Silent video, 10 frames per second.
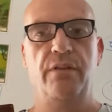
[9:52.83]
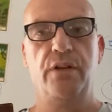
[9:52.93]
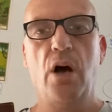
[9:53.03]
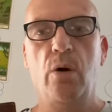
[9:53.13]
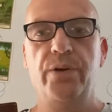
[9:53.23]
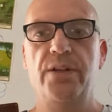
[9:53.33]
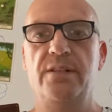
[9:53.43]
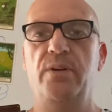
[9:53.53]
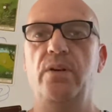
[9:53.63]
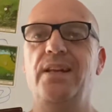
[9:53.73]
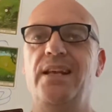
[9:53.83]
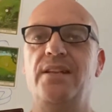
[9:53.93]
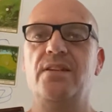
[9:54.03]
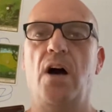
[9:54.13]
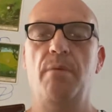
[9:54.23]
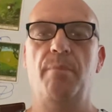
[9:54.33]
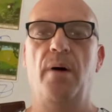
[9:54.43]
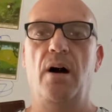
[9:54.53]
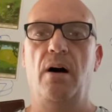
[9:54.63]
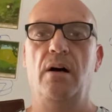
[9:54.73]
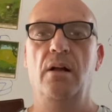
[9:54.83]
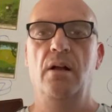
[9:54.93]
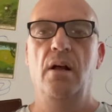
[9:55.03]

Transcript: of coldness, but you need time apart